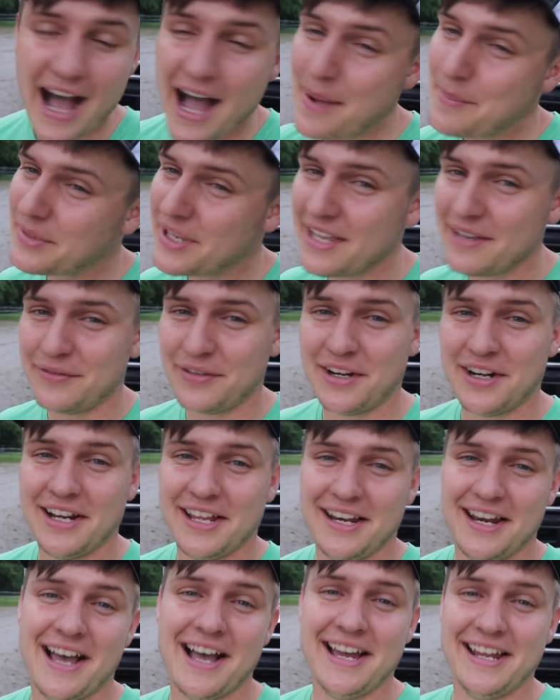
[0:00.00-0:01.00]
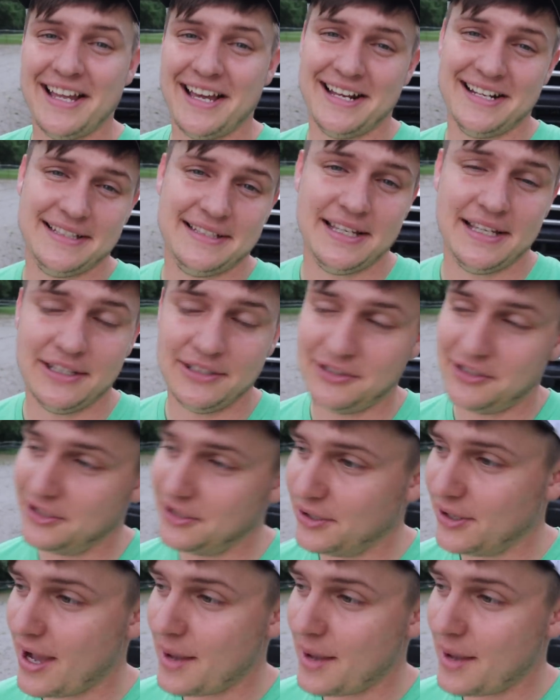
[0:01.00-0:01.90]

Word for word: I'm giving it a nine out of ten too.